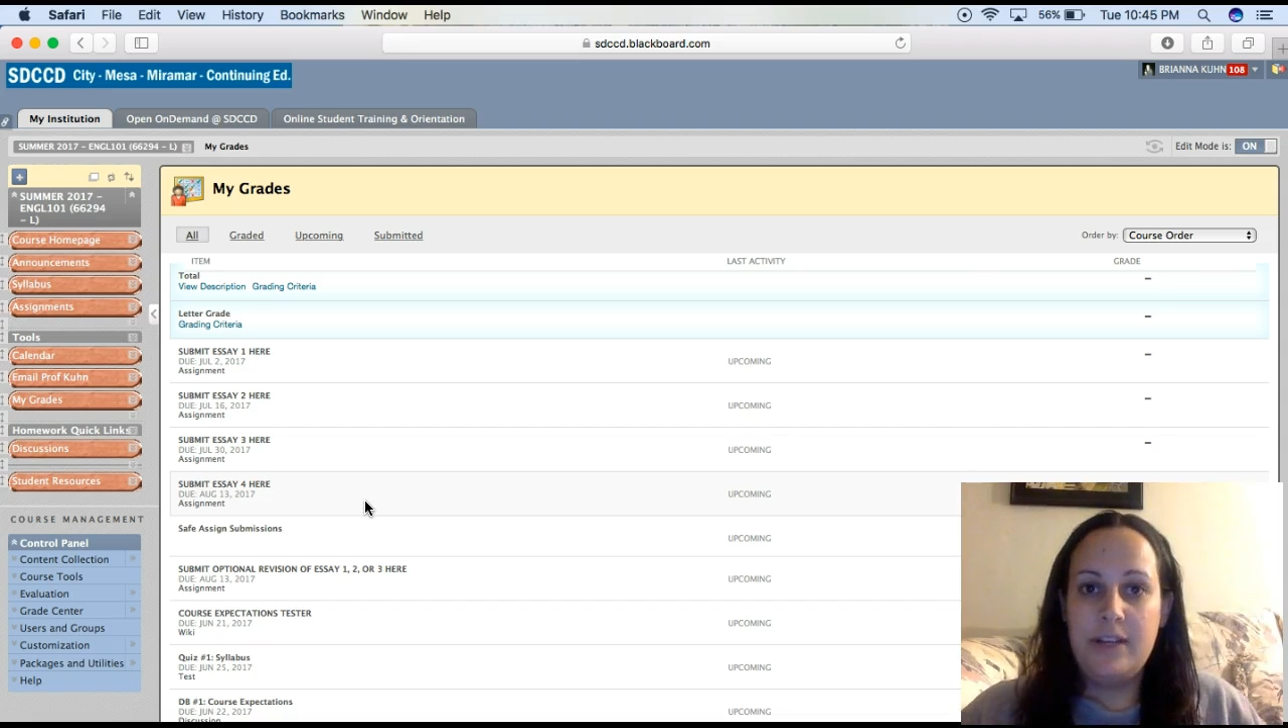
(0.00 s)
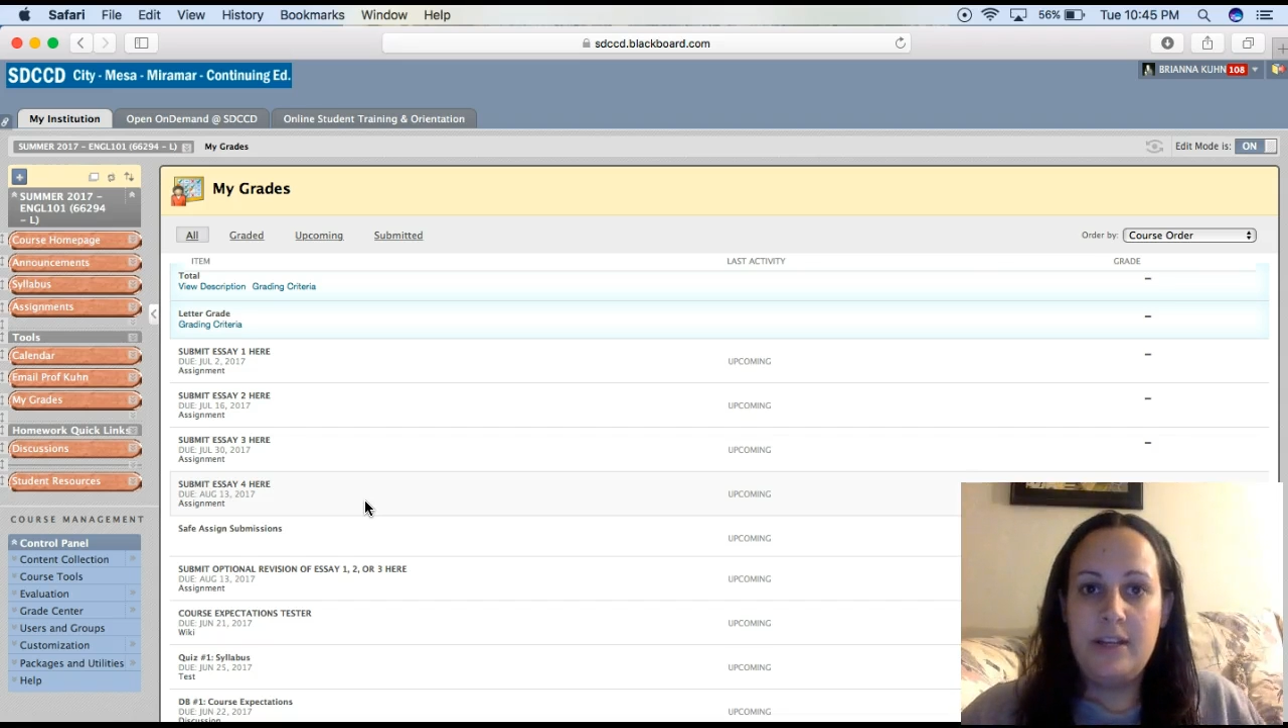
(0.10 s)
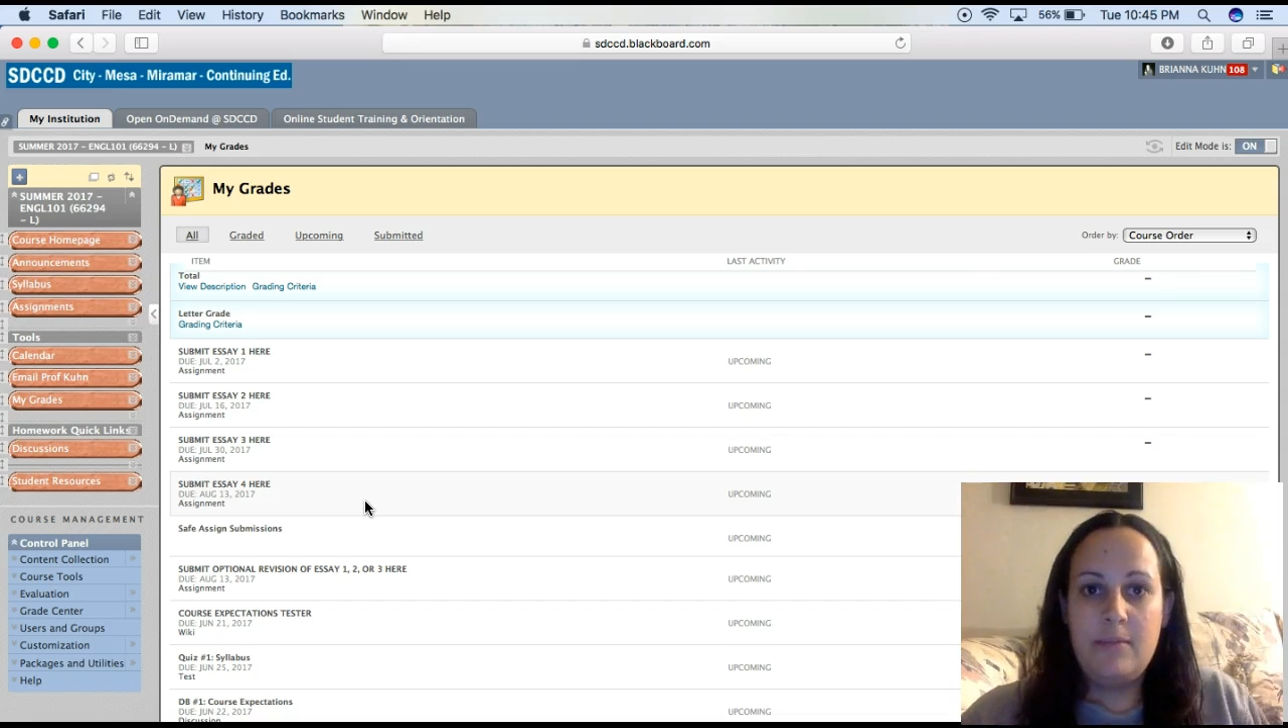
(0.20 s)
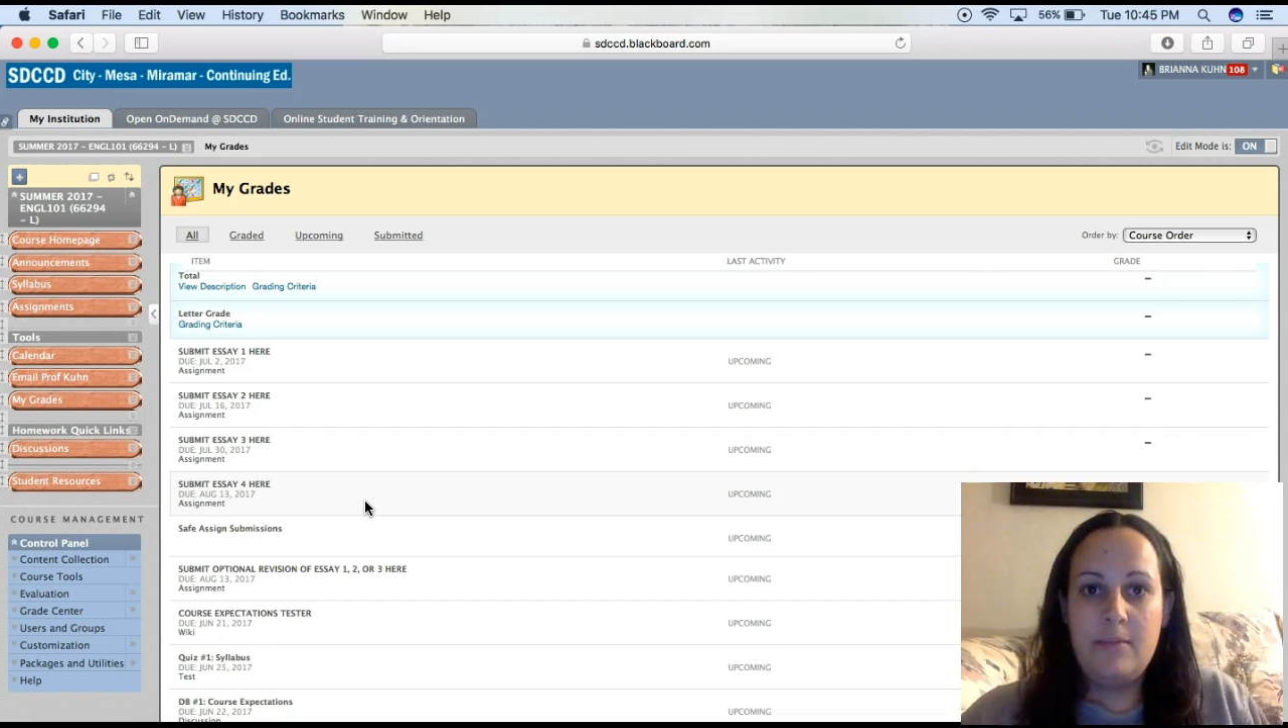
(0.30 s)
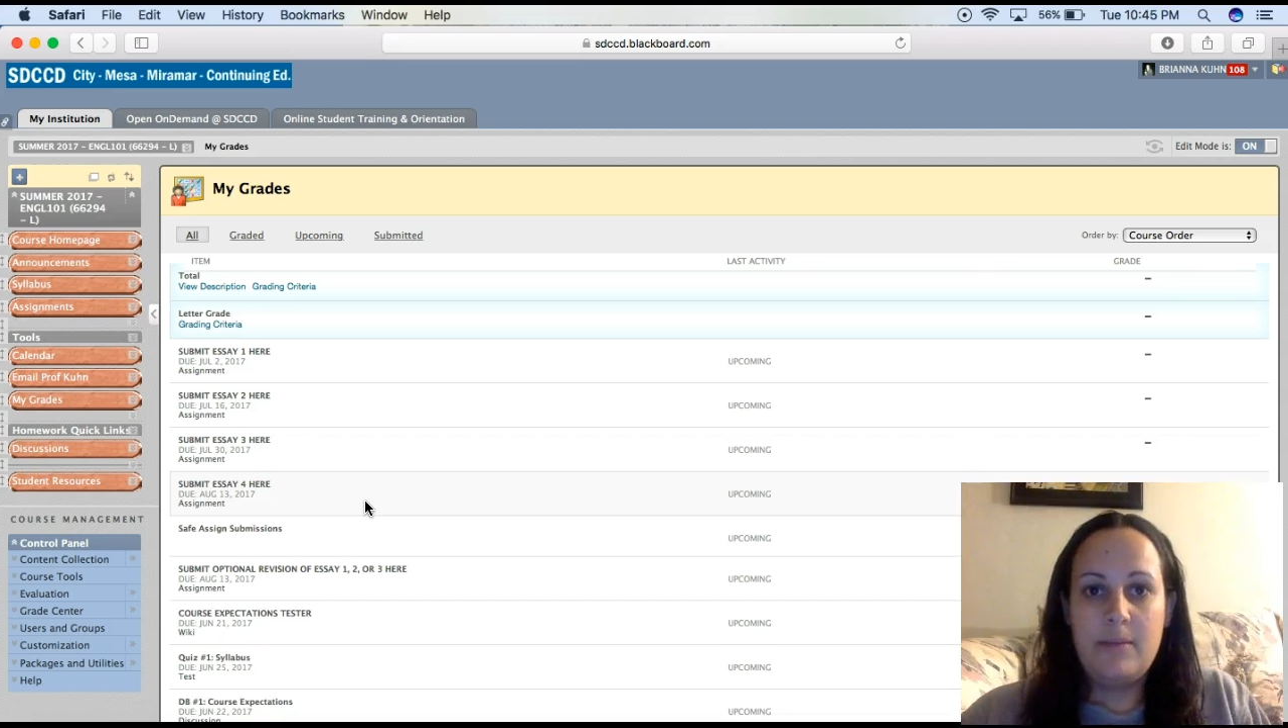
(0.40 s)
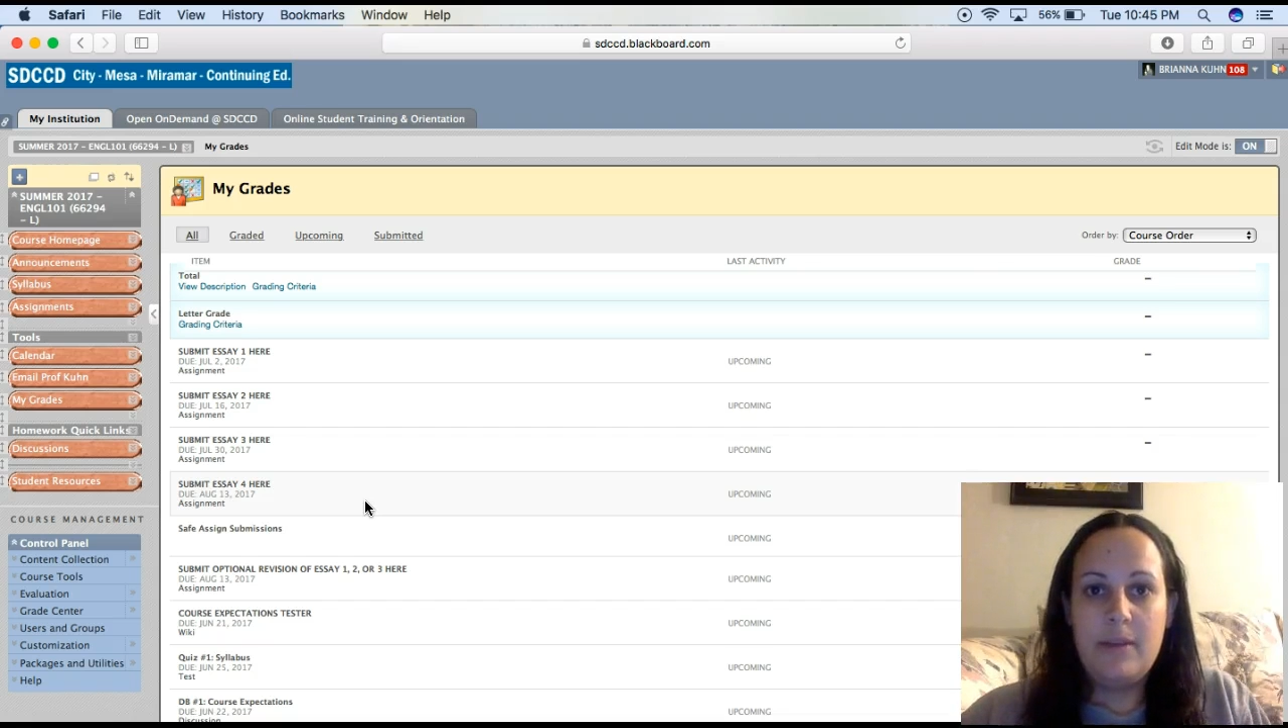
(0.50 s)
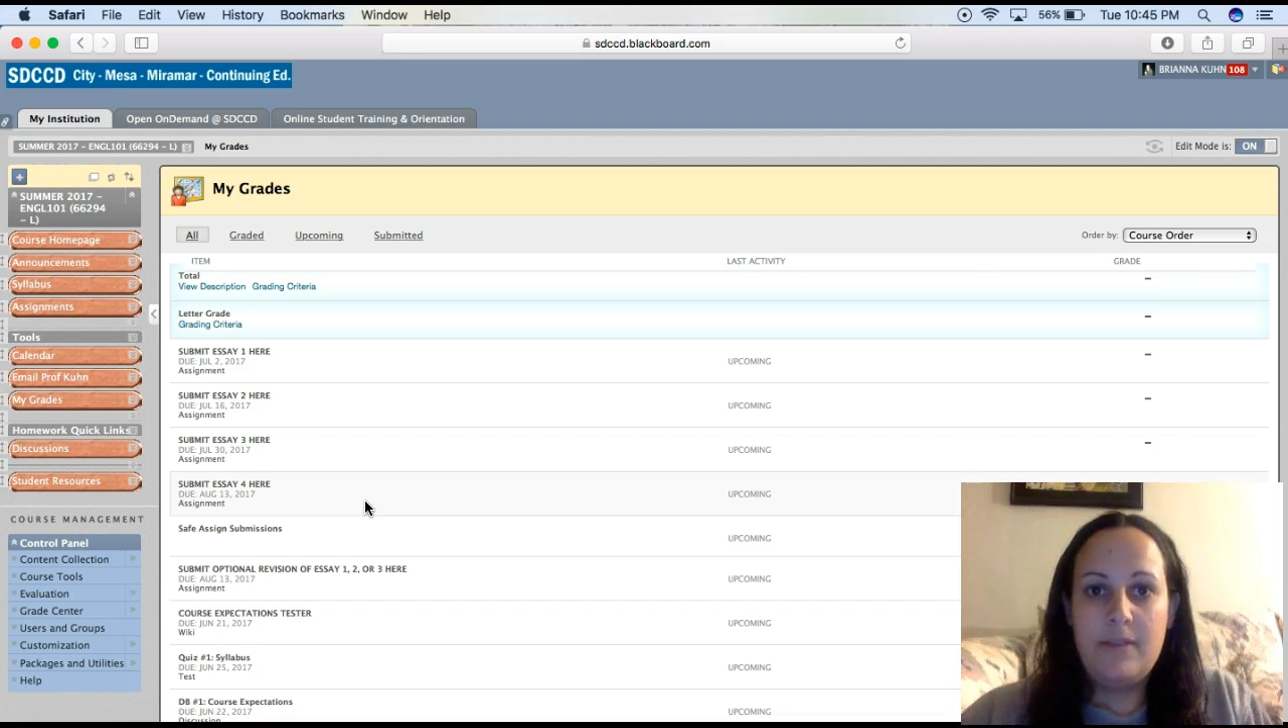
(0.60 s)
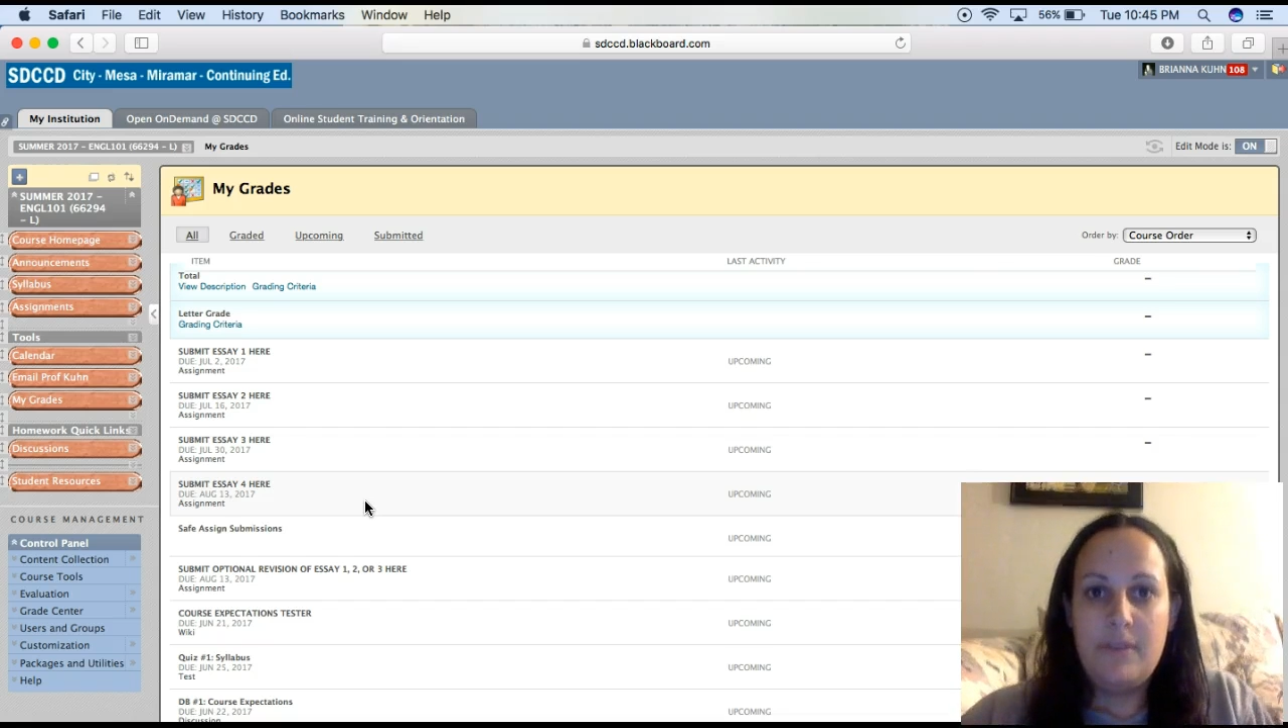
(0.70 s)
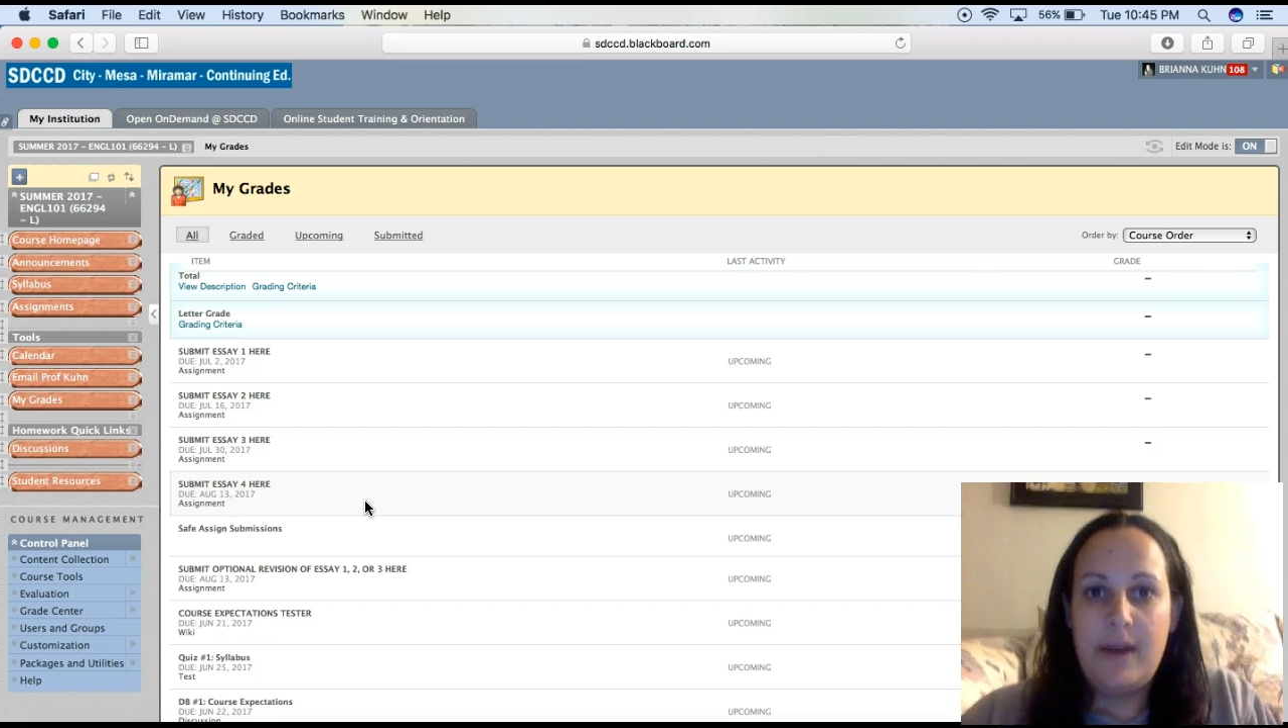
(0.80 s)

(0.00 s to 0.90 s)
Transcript: to email me if you